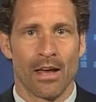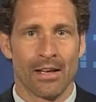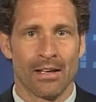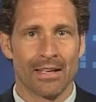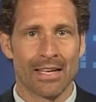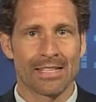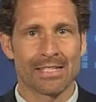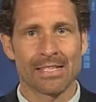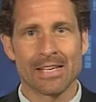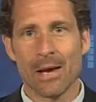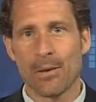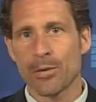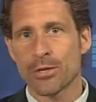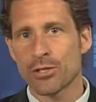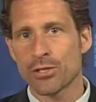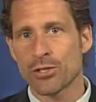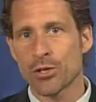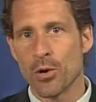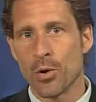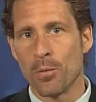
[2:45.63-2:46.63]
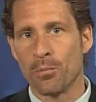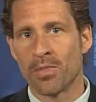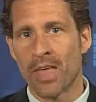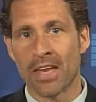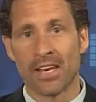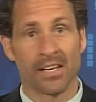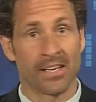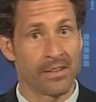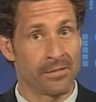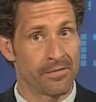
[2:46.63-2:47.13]
Let's now assume
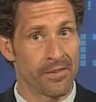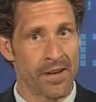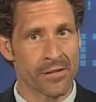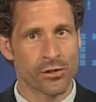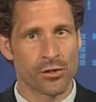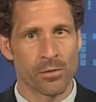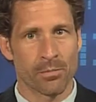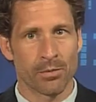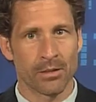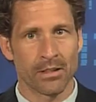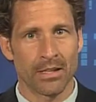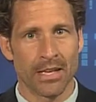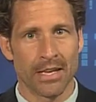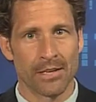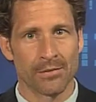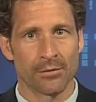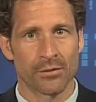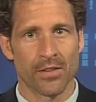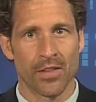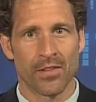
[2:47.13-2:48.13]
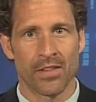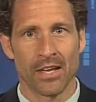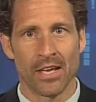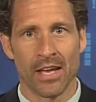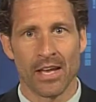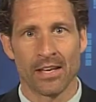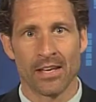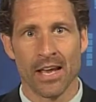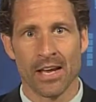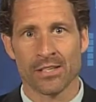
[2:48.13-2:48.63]
that an investor believes that the
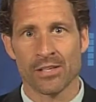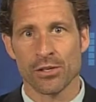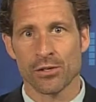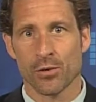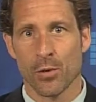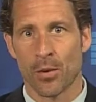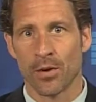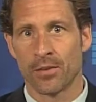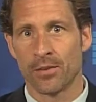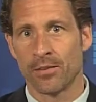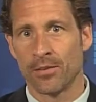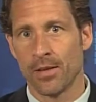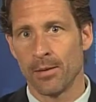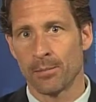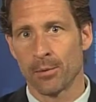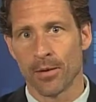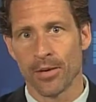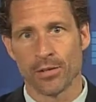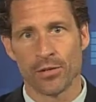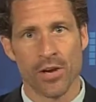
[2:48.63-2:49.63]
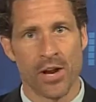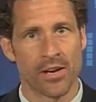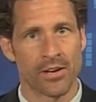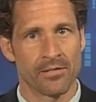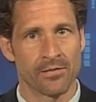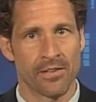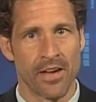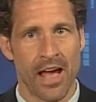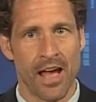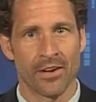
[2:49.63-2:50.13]
index is going to depreciate
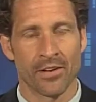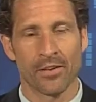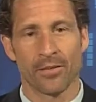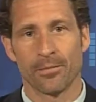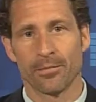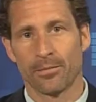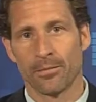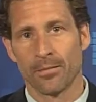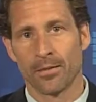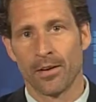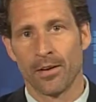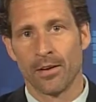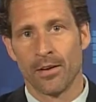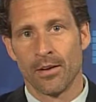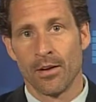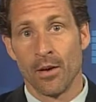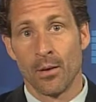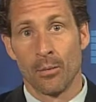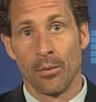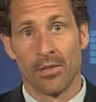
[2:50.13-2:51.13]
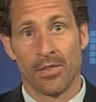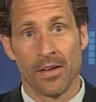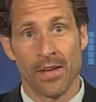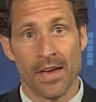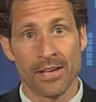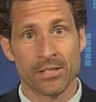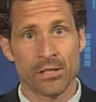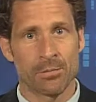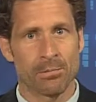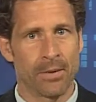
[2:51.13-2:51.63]
in value. With the
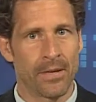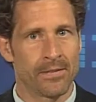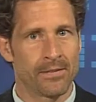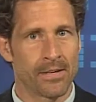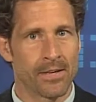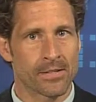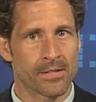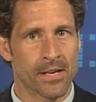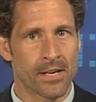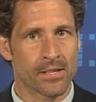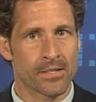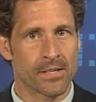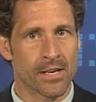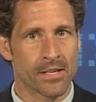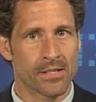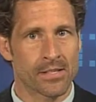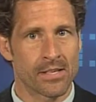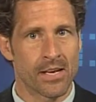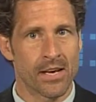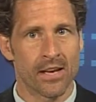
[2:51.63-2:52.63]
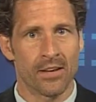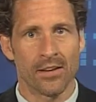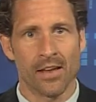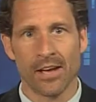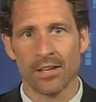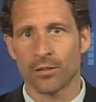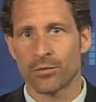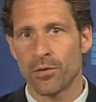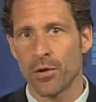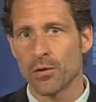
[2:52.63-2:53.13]
S&P/TSX 60
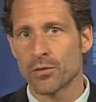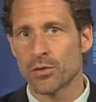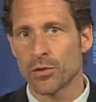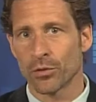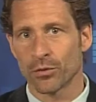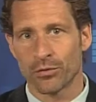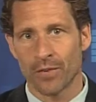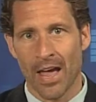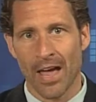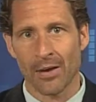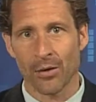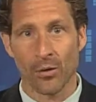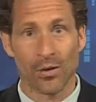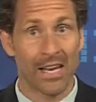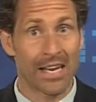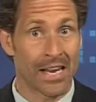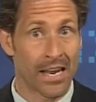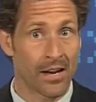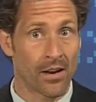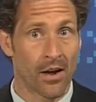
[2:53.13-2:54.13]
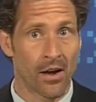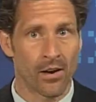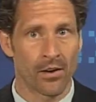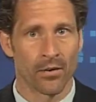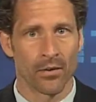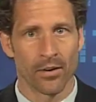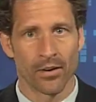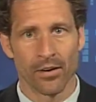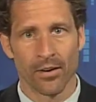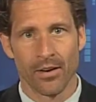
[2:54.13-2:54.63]
index futures valued at
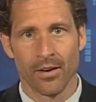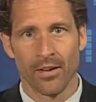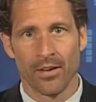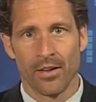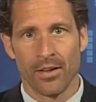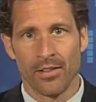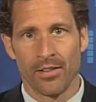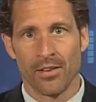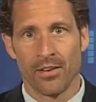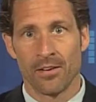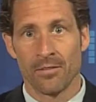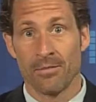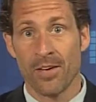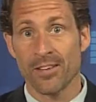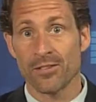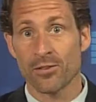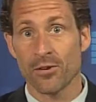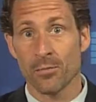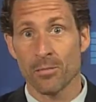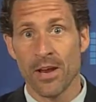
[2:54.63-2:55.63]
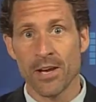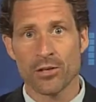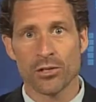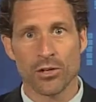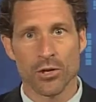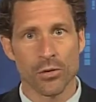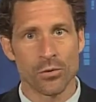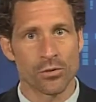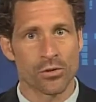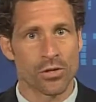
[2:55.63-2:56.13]
800, the investor may
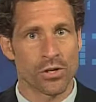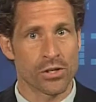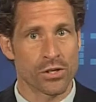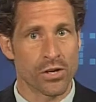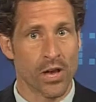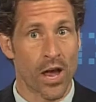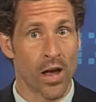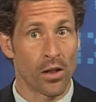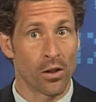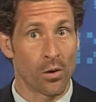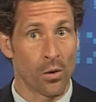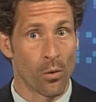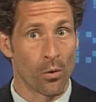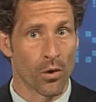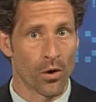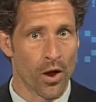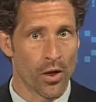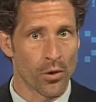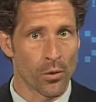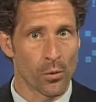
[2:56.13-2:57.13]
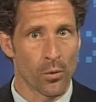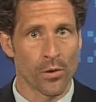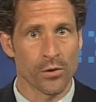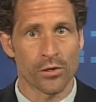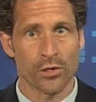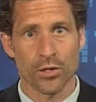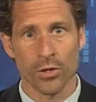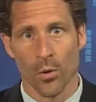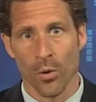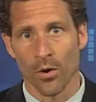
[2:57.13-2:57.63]
choose to sell, or in other
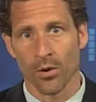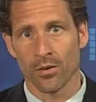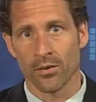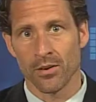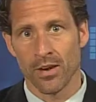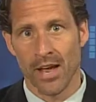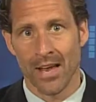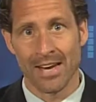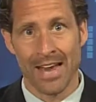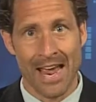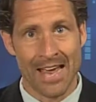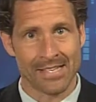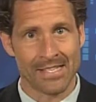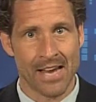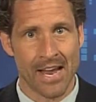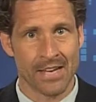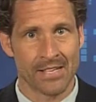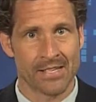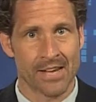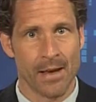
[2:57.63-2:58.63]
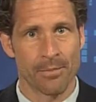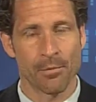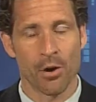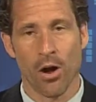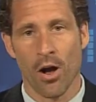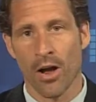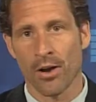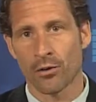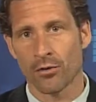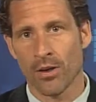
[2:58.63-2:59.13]
words short, an SXM
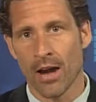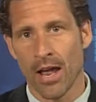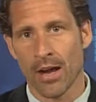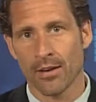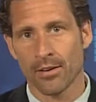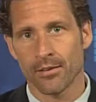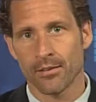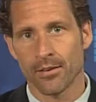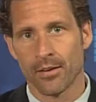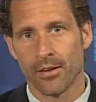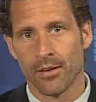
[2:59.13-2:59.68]
contract.